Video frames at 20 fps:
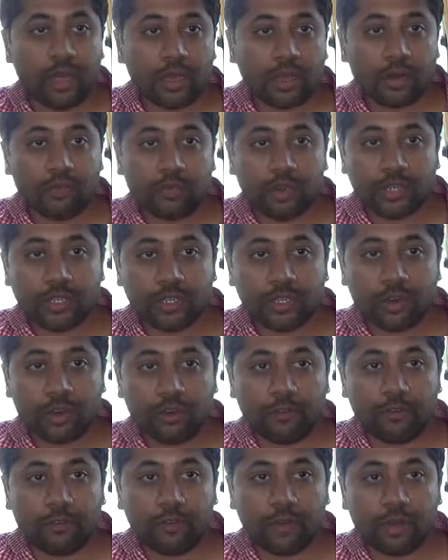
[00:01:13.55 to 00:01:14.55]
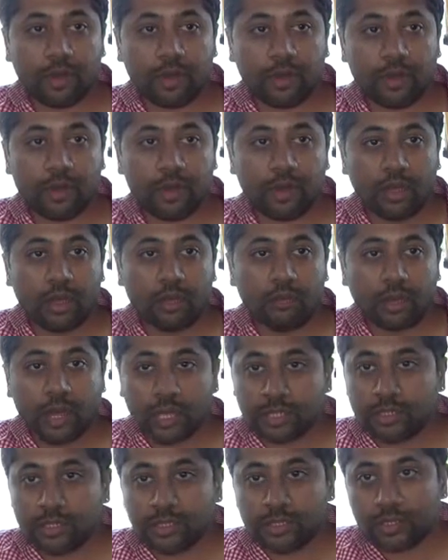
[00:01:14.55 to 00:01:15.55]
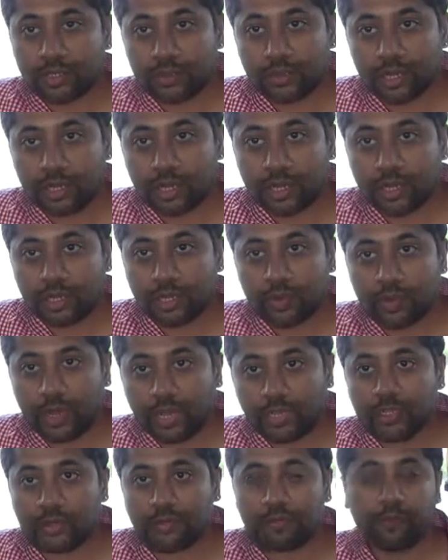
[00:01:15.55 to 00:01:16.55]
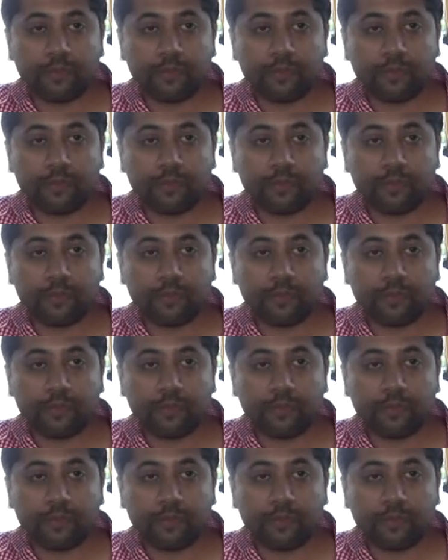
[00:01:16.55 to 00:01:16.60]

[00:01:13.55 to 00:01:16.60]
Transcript: conversion of pastures into tea cultivation.